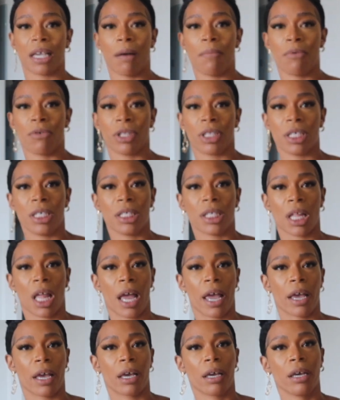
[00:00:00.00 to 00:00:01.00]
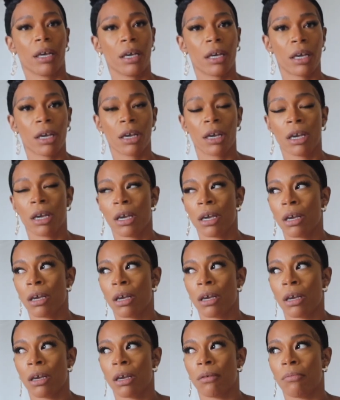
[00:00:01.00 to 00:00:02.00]
I bought these like
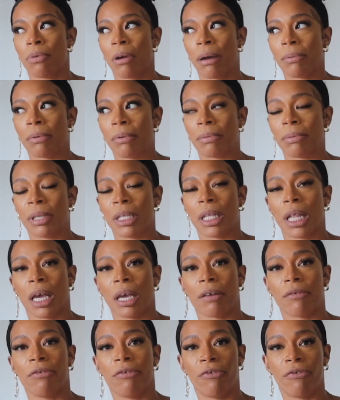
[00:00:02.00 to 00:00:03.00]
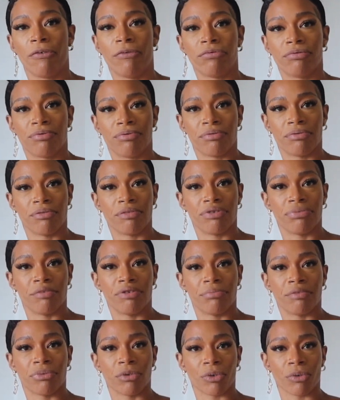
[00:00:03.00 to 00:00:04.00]
probably like
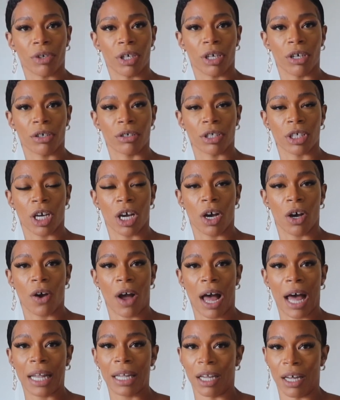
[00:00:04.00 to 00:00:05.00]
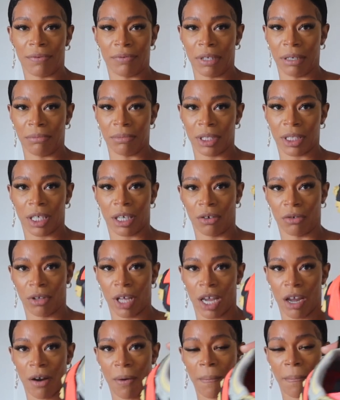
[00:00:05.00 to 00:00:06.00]
3 years ago. I love them still.
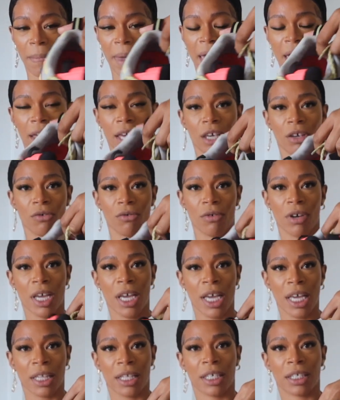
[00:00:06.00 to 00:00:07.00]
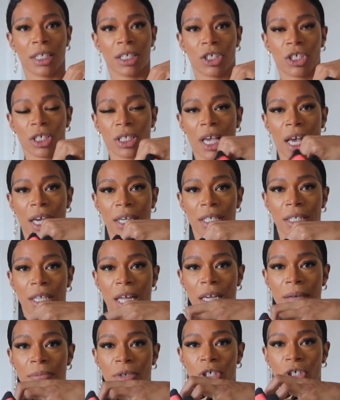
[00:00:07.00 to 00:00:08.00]
They are mad cute. This is just like a
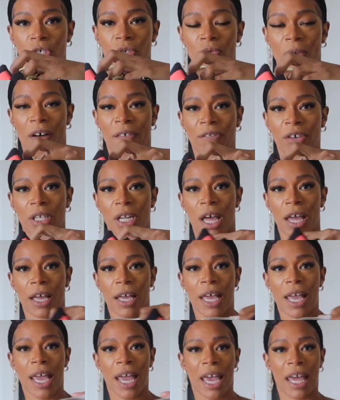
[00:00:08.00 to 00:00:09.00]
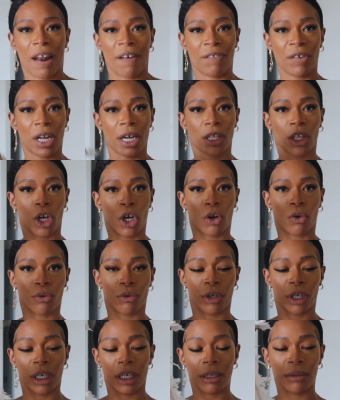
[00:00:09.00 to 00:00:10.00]
statement shoe, I feel like. And I feel like the
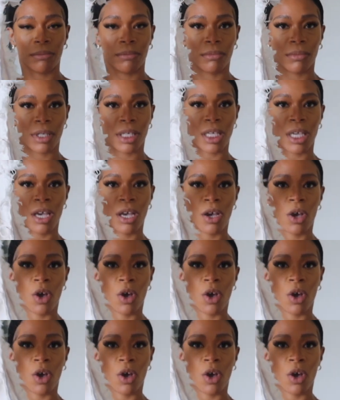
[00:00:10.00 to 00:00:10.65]
creams